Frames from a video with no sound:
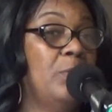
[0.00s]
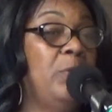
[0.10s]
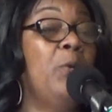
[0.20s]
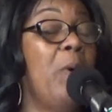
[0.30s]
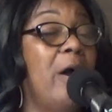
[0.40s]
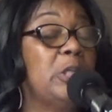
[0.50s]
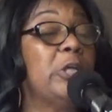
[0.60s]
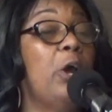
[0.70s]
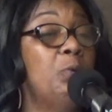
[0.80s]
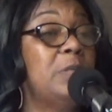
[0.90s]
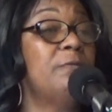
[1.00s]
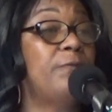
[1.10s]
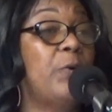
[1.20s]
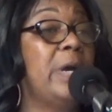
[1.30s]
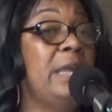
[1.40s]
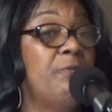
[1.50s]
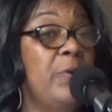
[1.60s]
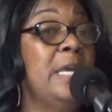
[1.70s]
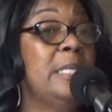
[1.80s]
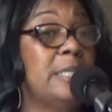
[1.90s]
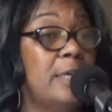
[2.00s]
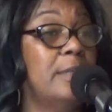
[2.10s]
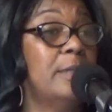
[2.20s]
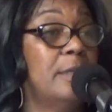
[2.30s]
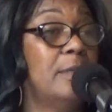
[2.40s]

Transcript: You are chosen for a reason.